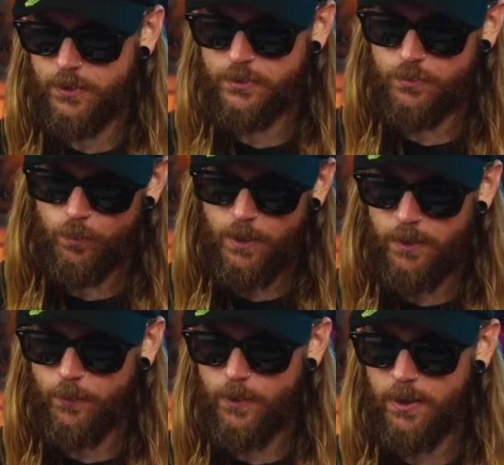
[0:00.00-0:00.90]
so it's
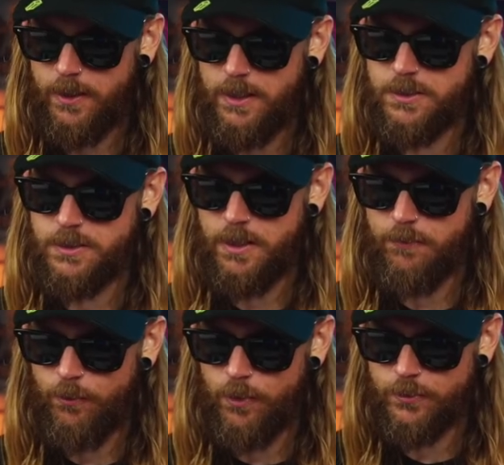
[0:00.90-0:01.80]
really really easy
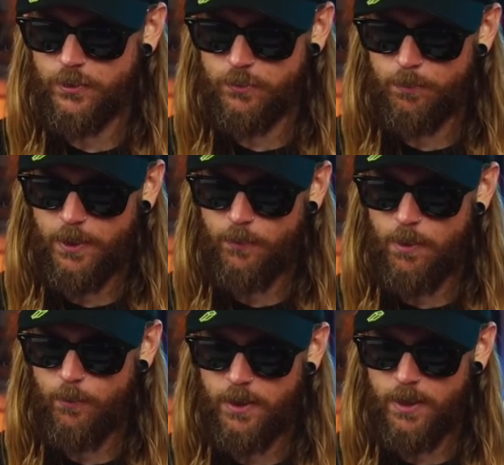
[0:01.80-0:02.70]
for us to just play
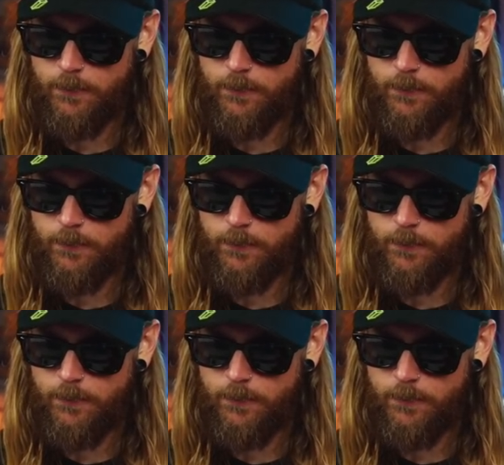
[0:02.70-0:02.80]
around with